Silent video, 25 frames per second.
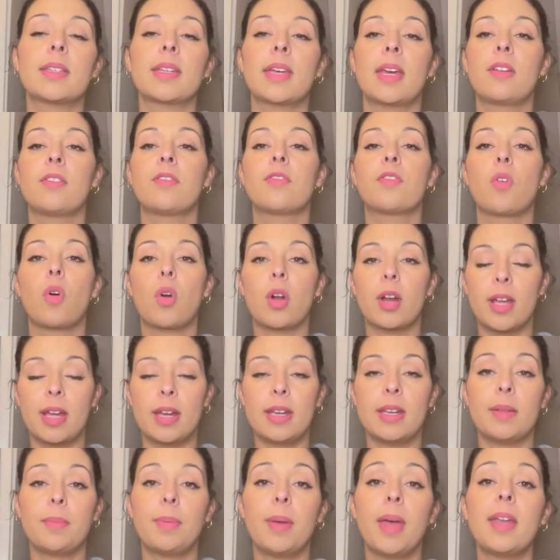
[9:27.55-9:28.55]
And for
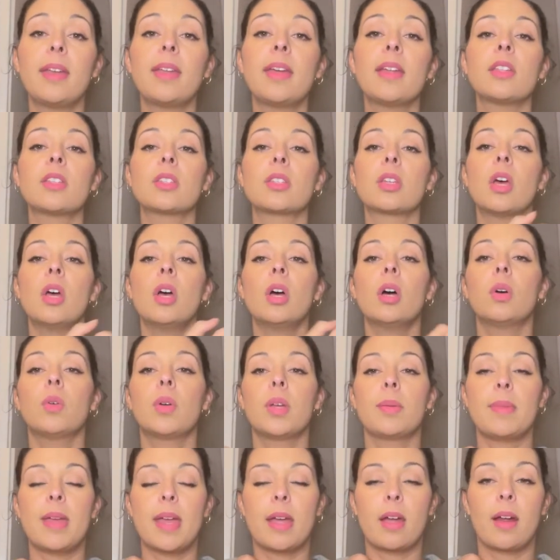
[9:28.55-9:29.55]
independence,
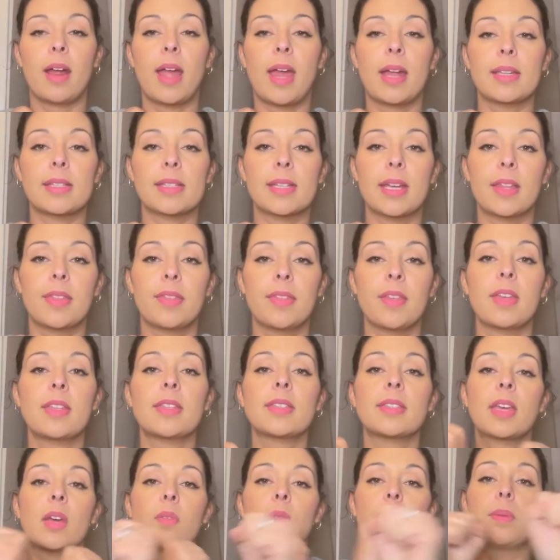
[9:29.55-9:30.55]
we make our hands like
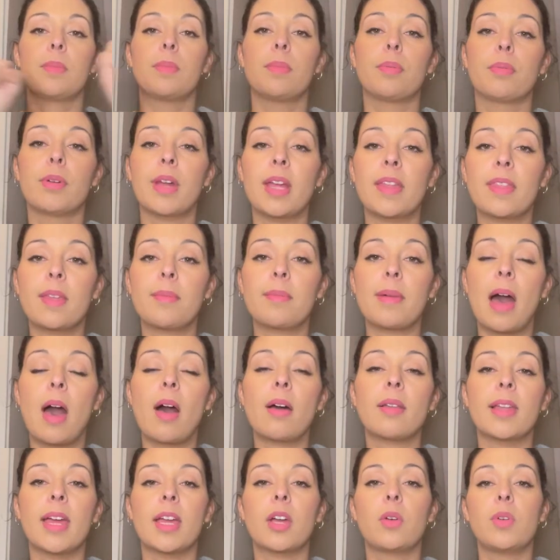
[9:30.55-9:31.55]
this and we bring them
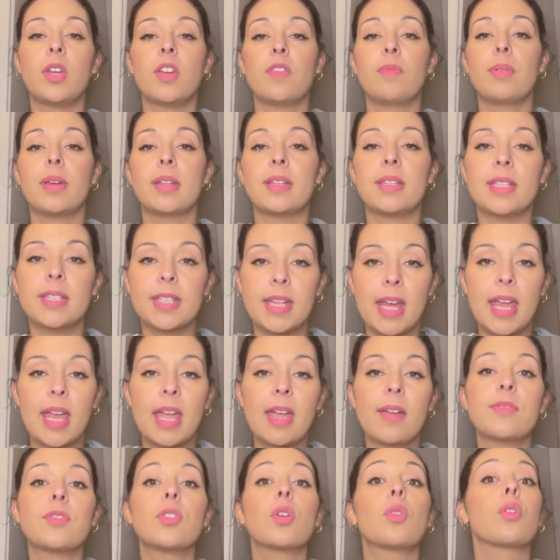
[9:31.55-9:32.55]
out like we've been
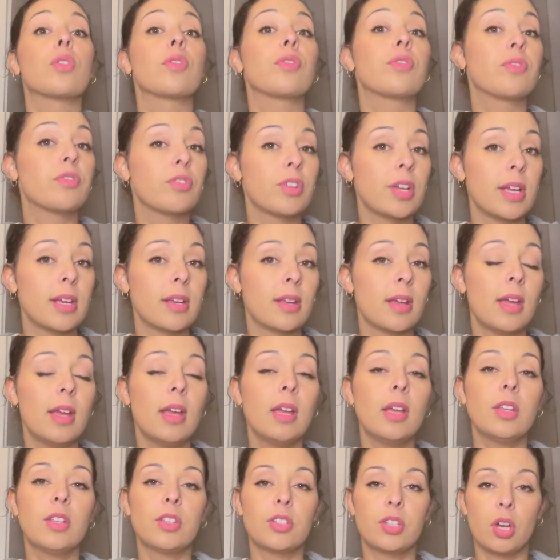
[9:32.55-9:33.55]
saved or freed.
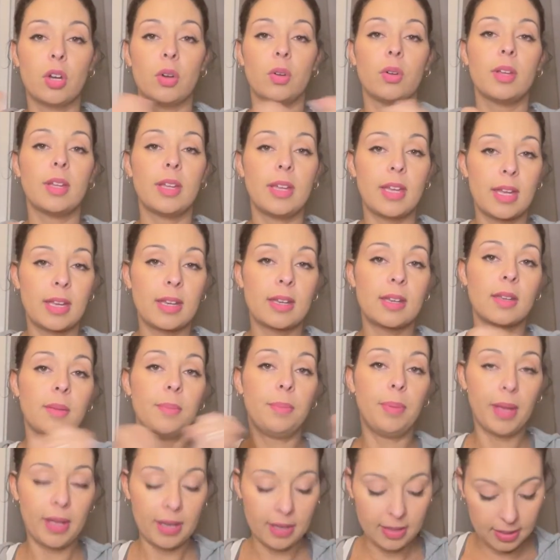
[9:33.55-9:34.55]
So
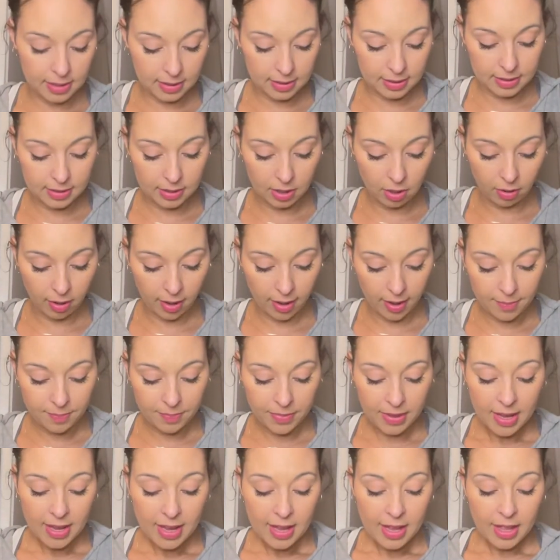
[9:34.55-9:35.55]
independence, okay?
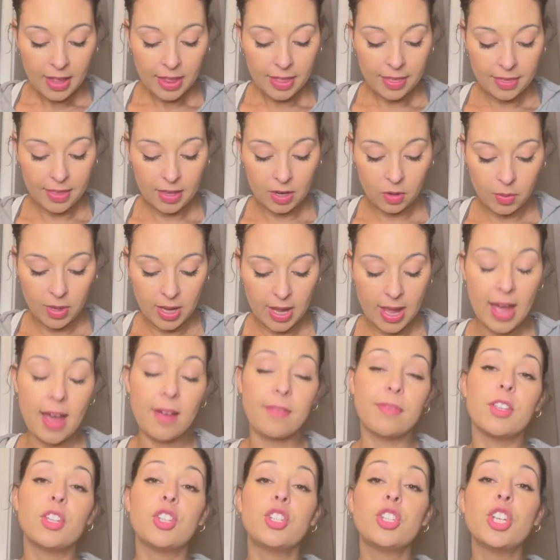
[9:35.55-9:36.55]
Then we
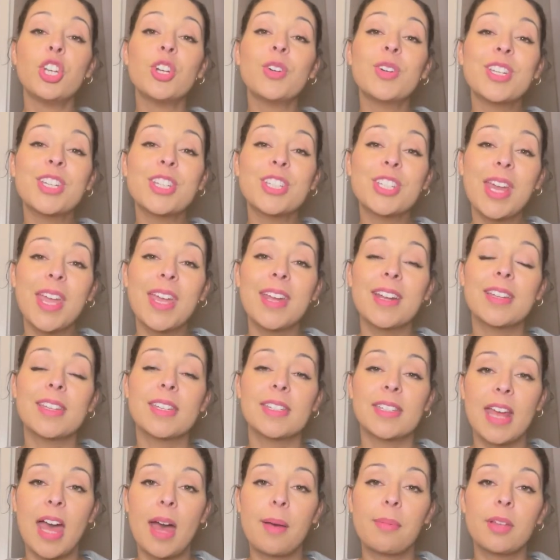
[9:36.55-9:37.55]
have the Jewish state
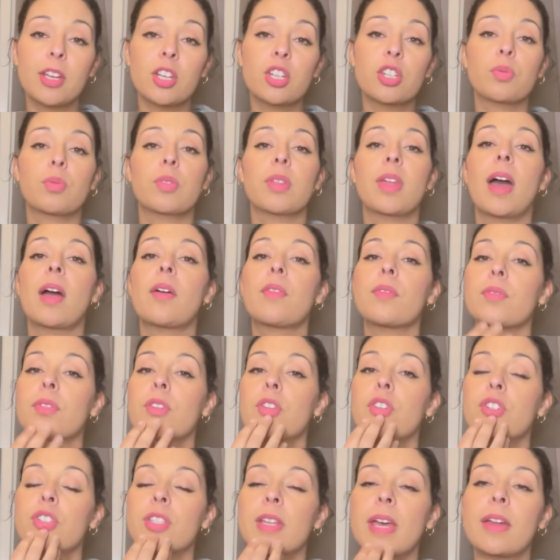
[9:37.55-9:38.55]
established For that
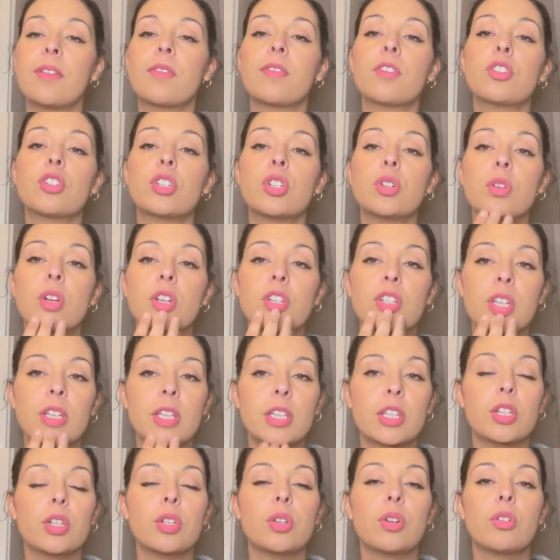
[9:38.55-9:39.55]
the sign for Jewish
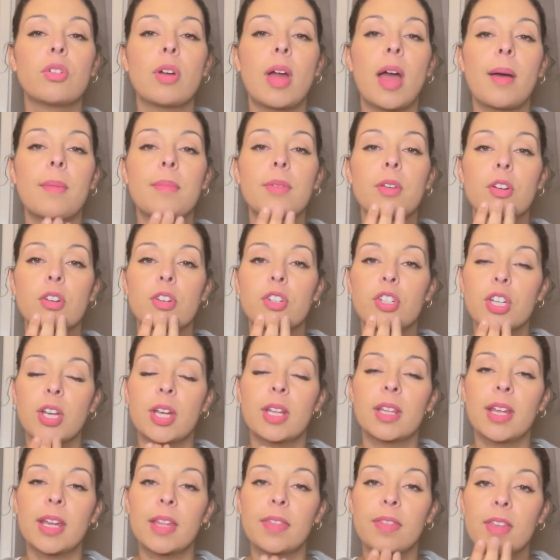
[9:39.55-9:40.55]
is to grab your
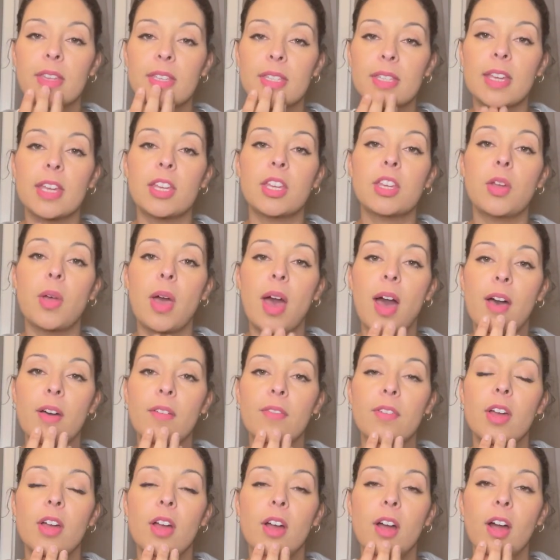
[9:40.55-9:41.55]
chin like this, like you
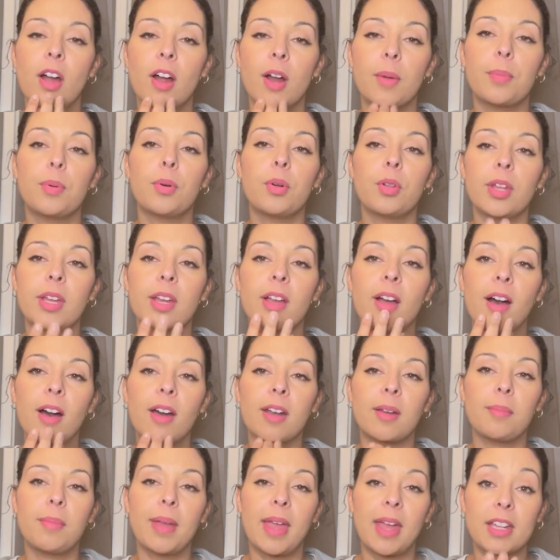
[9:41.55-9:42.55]
have are pulling
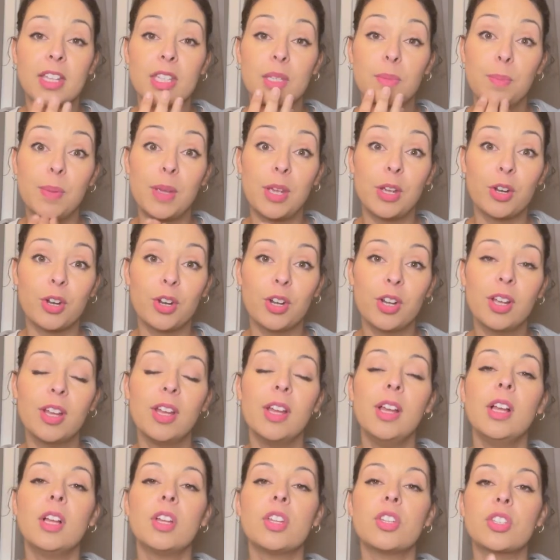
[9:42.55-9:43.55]
on a man's beard.
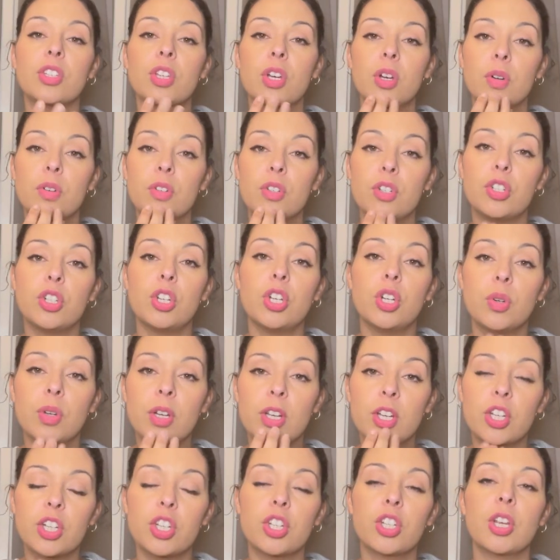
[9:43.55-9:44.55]
So
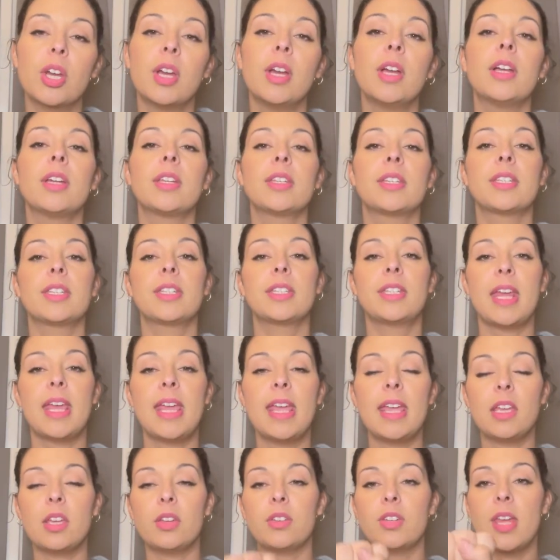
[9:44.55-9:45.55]
Jewish
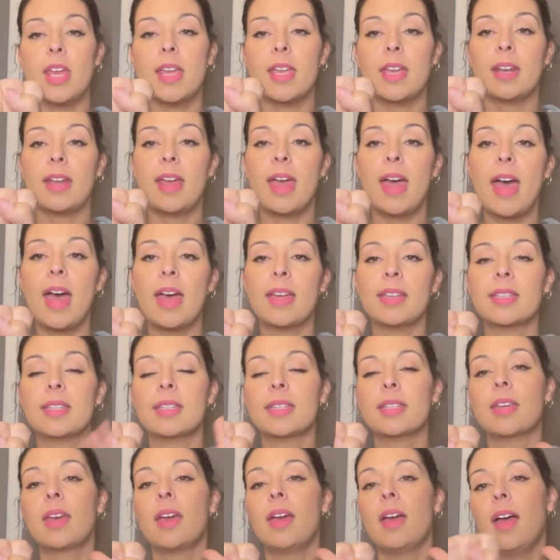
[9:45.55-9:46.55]
state, you take an
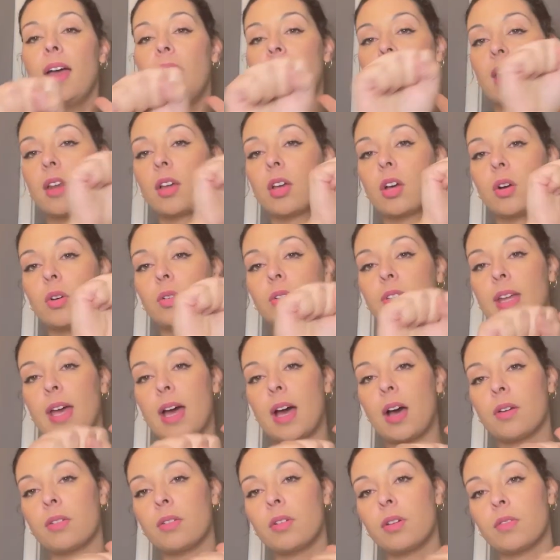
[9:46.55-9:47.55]
S and go
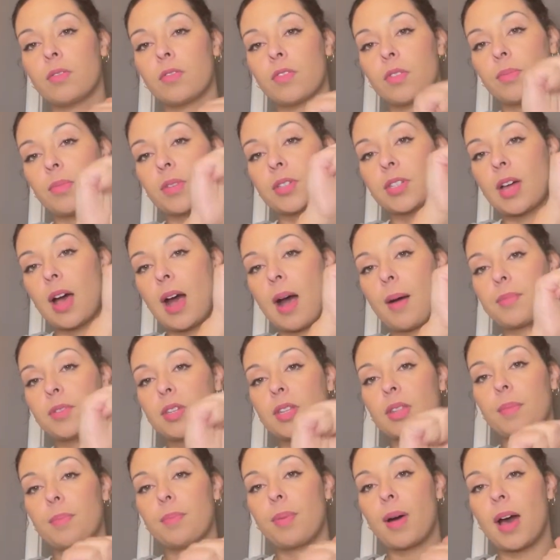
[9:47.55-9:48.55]
down from the top to
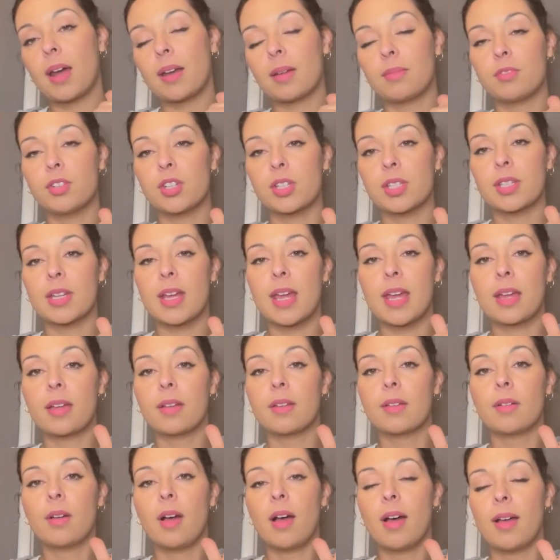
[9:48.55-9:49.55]
the bottom, just like
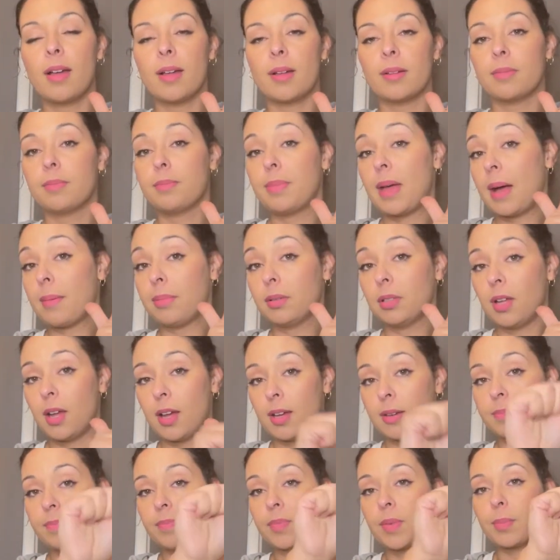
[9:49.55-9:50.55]
uh,
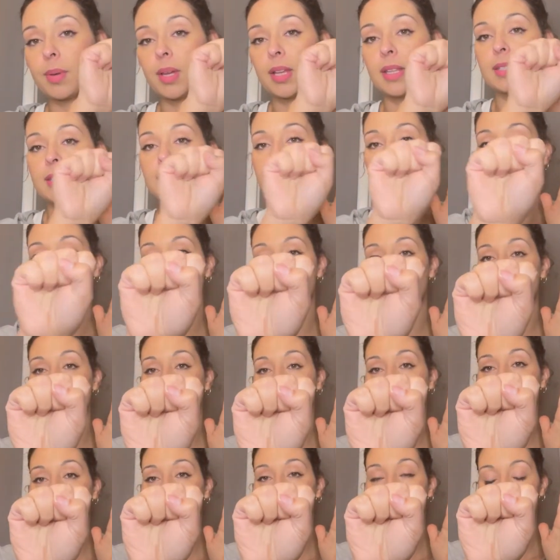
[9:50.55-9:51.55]
Babylon, but instead you're
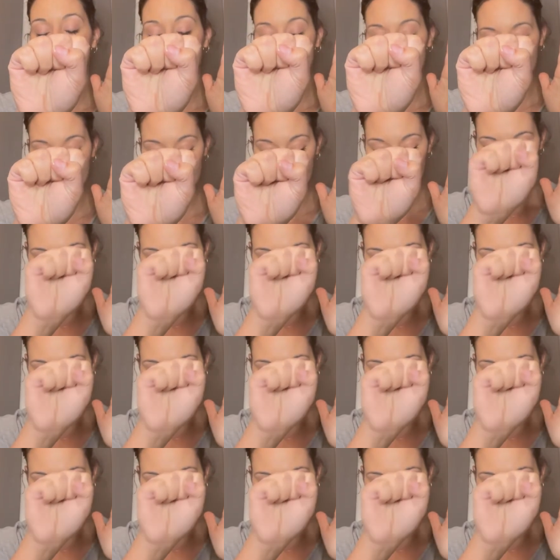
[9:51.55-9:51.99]
doing an S.